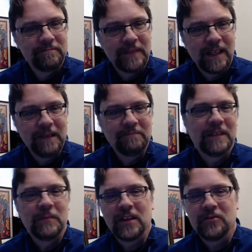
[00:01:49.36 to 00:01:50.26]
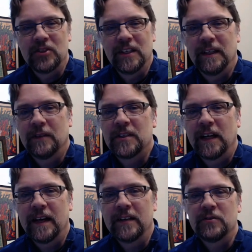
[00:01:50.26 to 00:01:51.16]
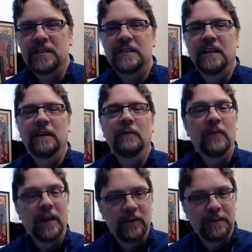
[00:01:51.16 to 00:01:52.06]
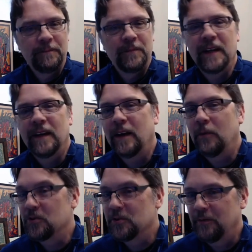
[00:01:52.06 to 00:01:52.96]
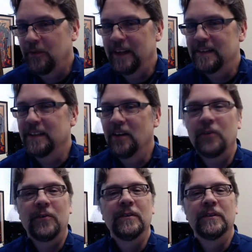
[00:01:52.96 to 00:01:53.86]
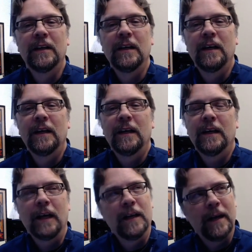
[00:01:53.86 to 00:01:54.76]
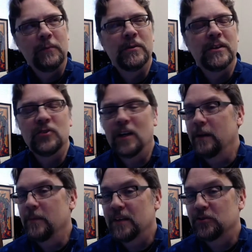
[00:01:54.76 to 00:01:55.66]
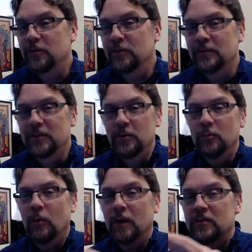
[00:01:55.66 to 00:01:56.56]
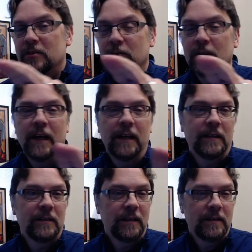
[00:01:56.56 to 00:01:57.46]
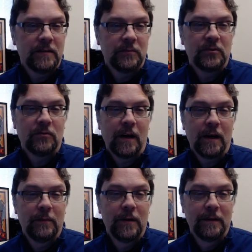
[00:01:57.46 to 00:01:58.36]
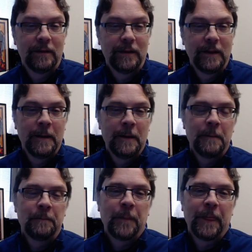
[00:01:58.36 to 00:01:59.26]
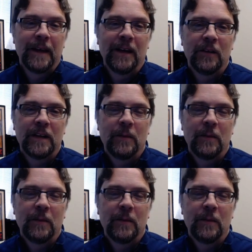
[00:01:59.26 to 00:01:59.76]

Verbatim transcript: Hi, I'm Dr. G. I'm a psychiatrist veteran. I'm also a fantasy author, and I happen to be a Jedi Master. You want to like and subscribe. Here at the